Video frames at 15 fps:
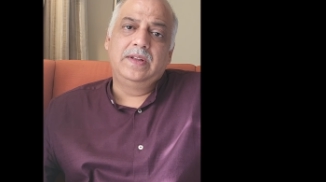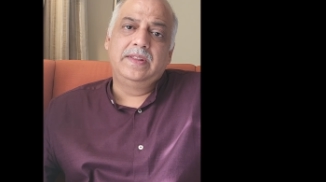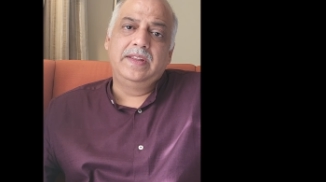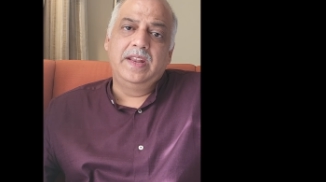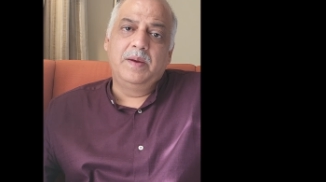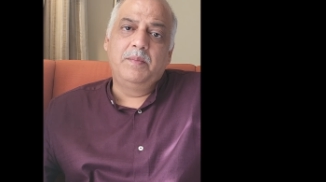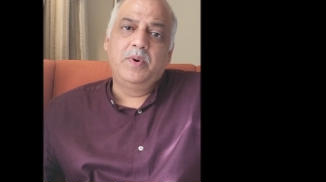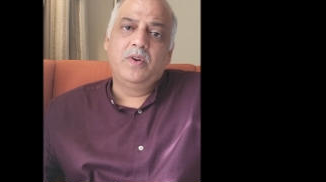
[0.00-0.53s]
The
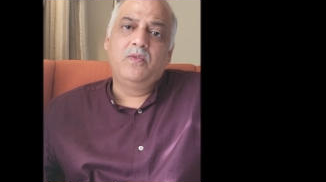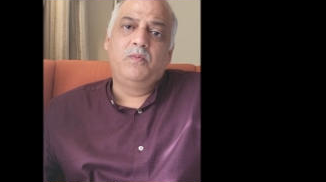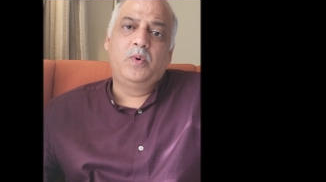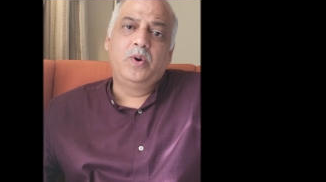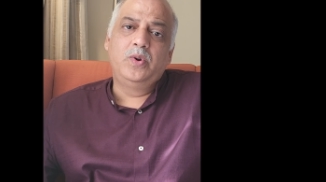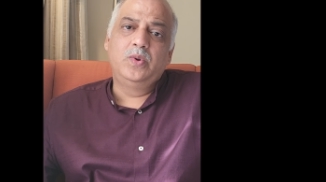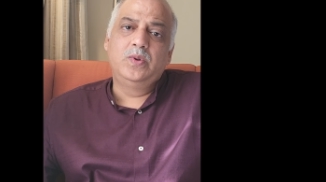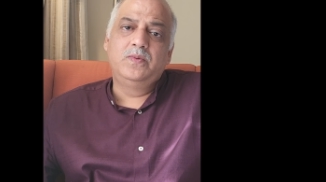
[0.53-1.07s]
number of
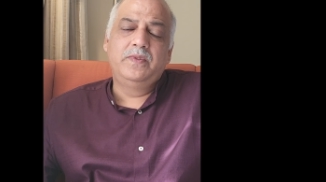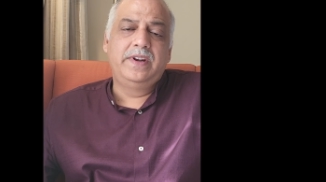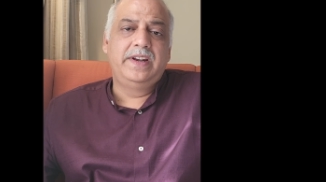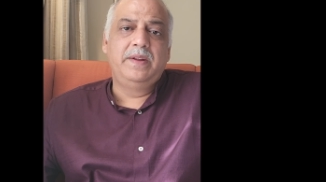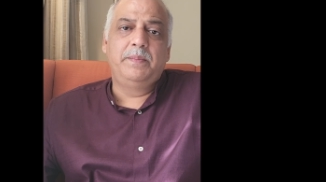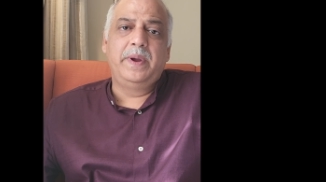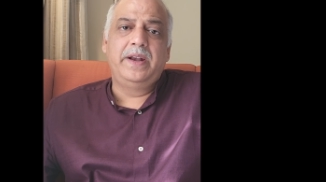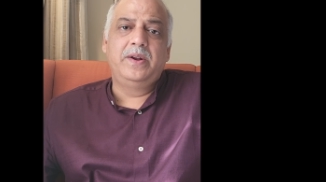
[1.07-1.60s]
modules will
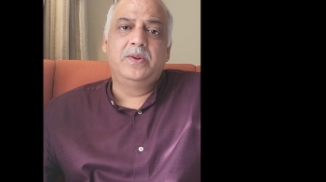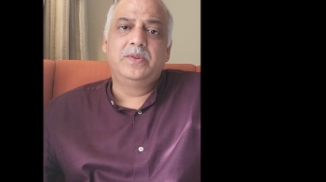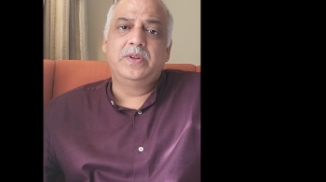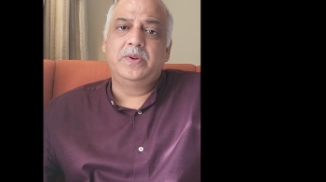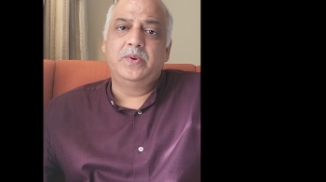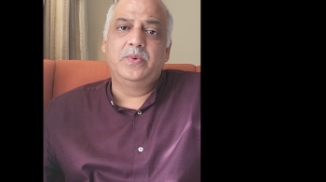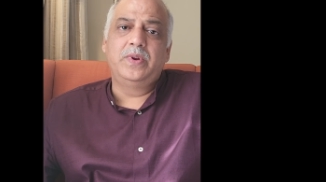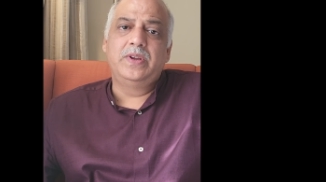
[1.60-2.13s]
depend on the
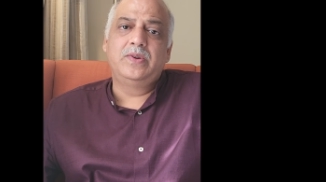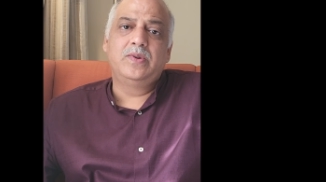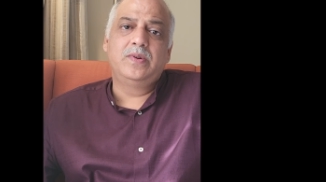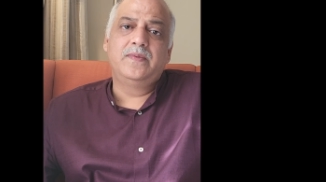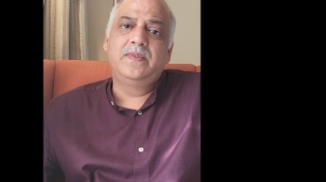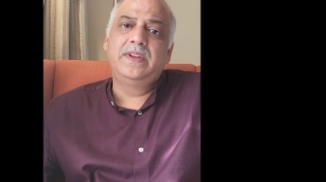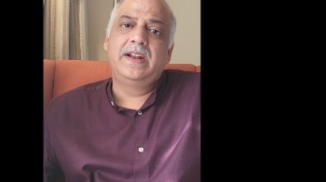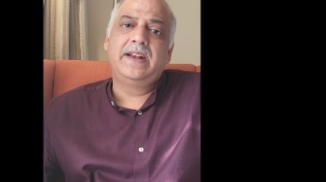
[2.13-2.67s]
duration
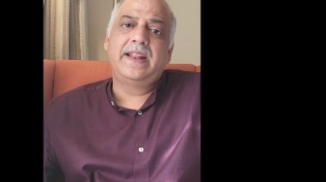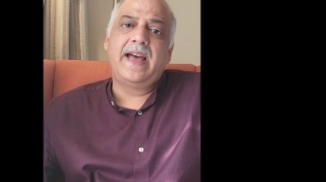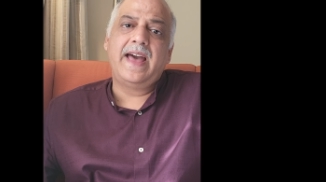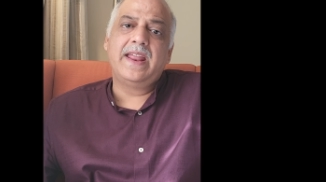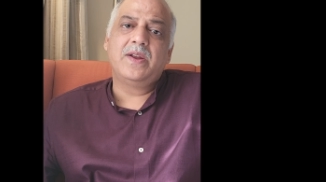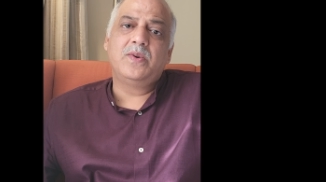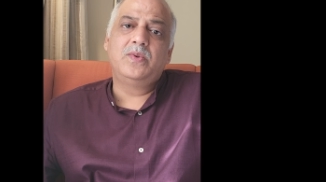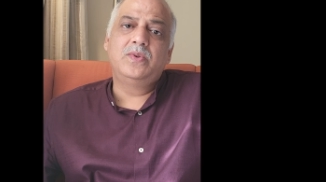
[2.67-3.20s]
of the
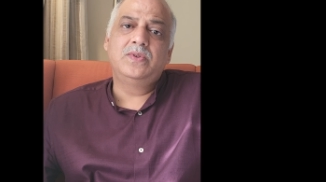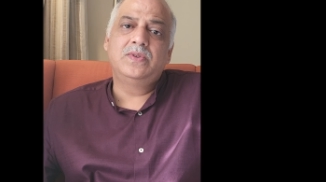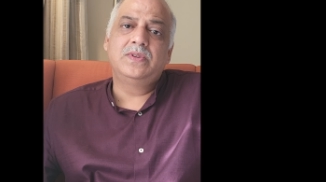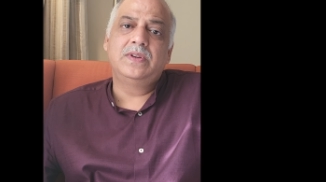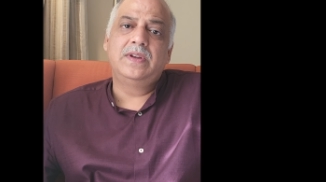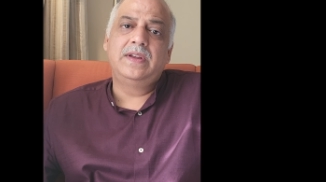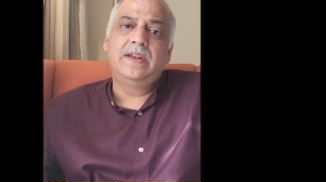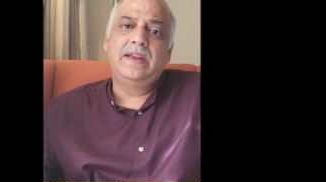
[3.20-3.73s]
entire course
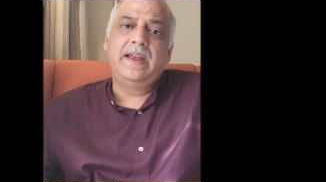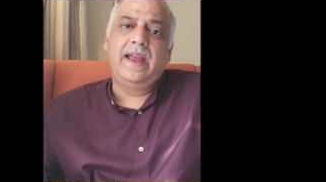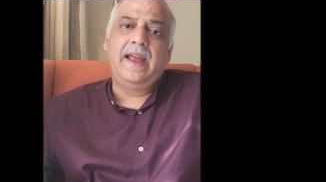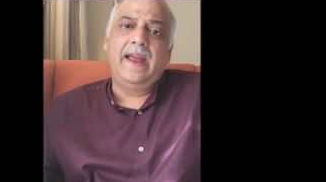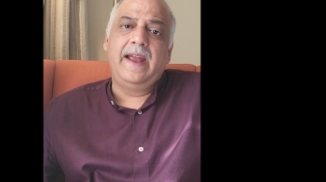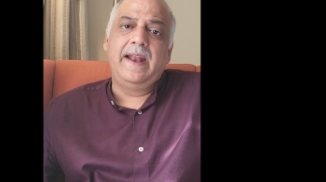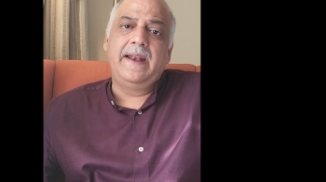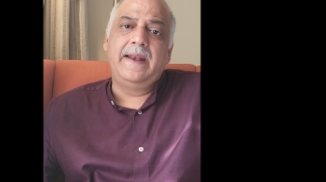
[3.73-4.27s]

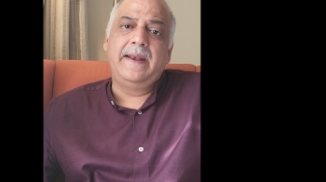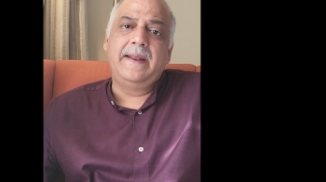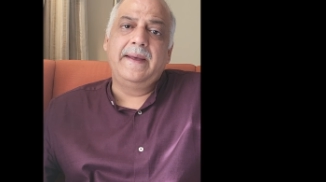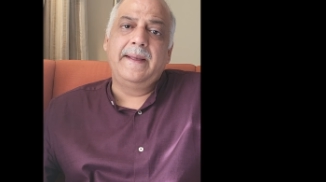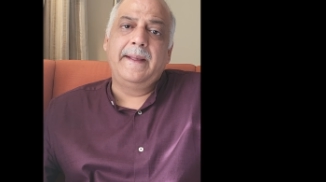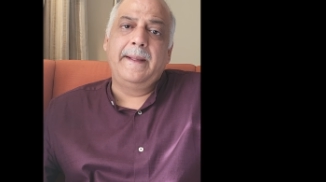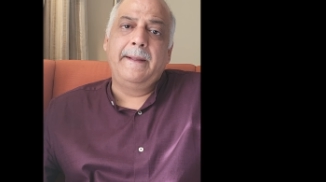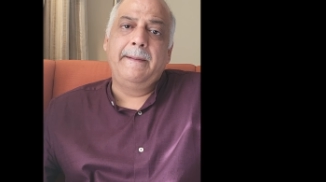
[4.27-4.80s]
and
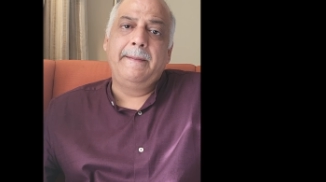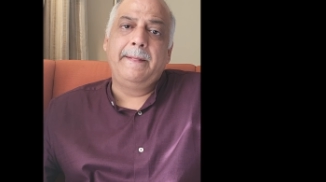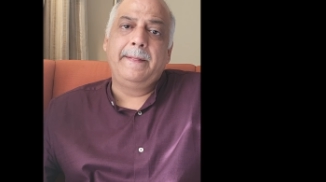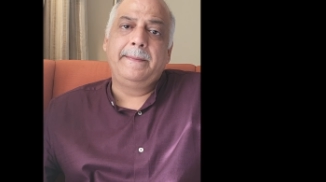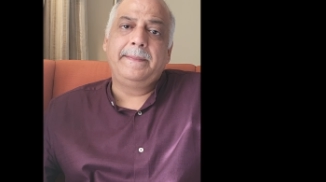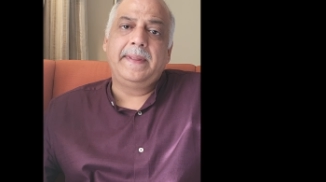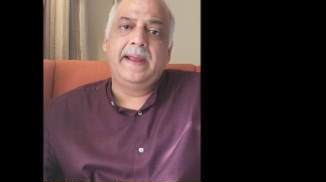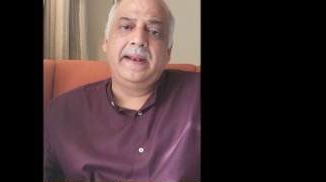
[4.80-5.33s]
uh,
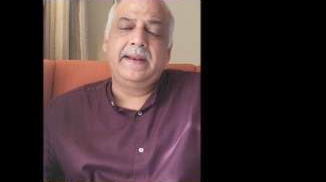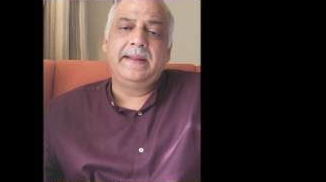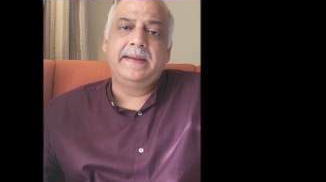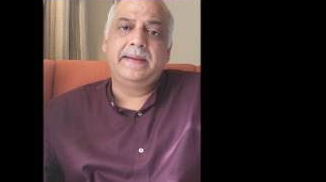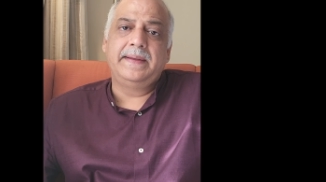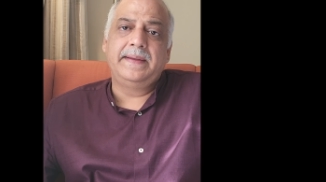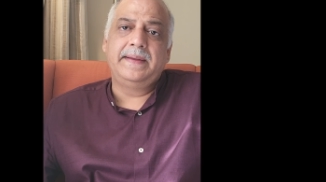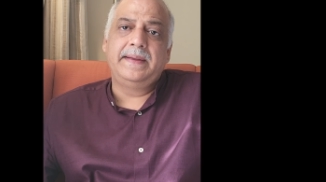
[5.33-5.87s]
and
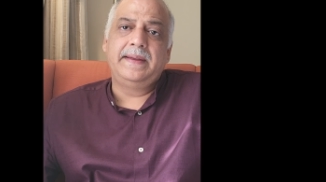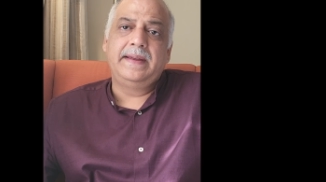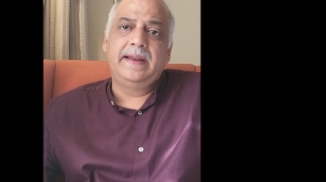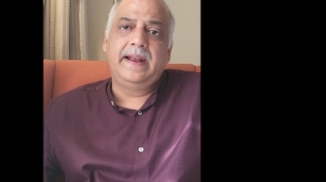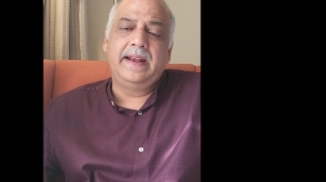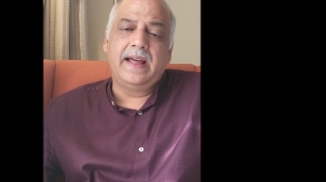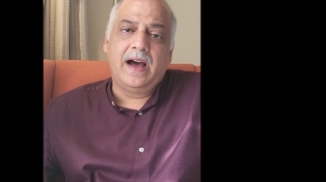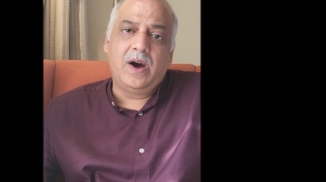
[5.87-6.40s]

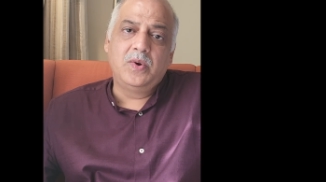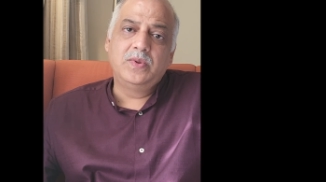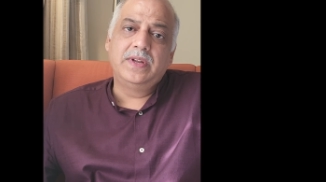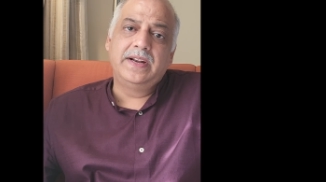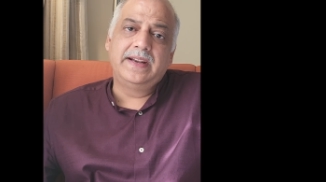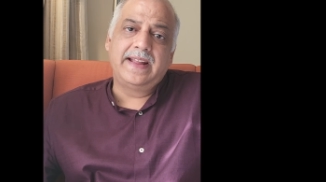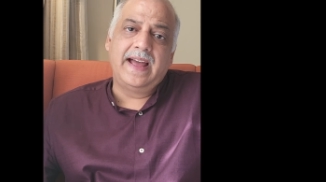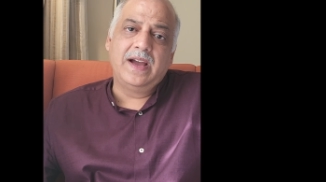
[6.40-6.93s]
and how the
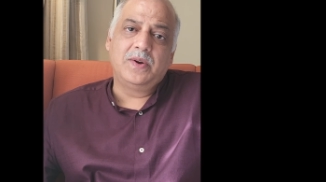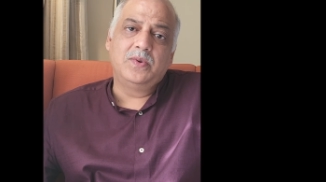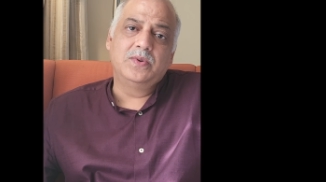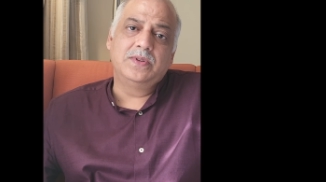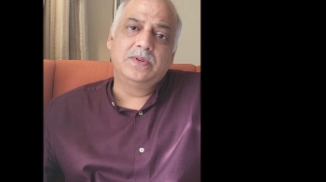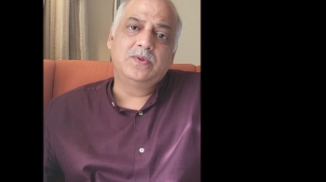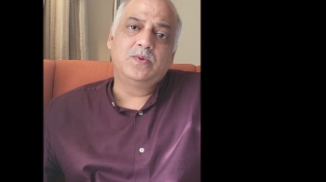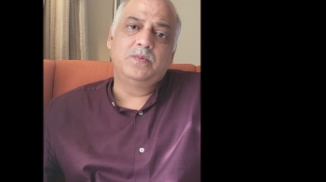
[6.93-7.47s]
entire
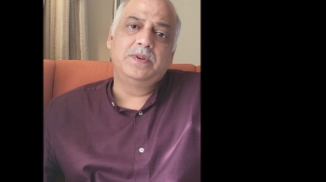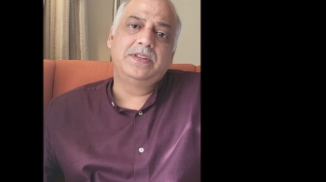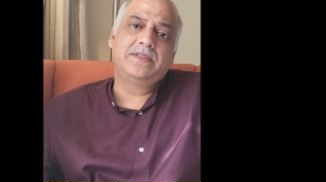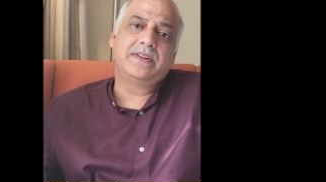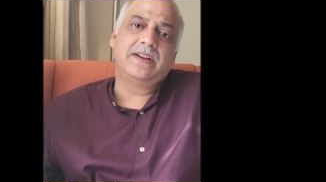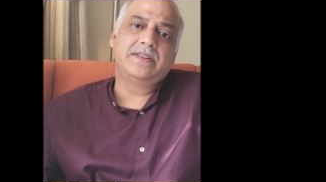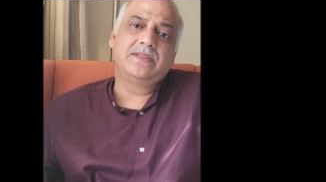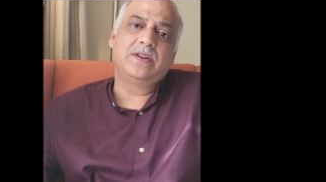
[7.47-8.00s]
course is to be
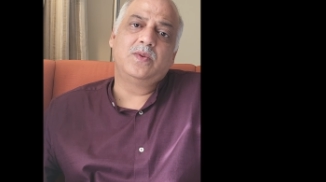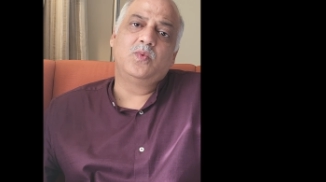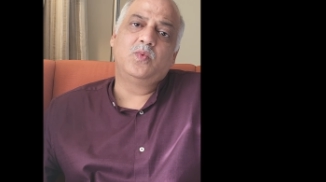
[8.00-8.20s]
structured.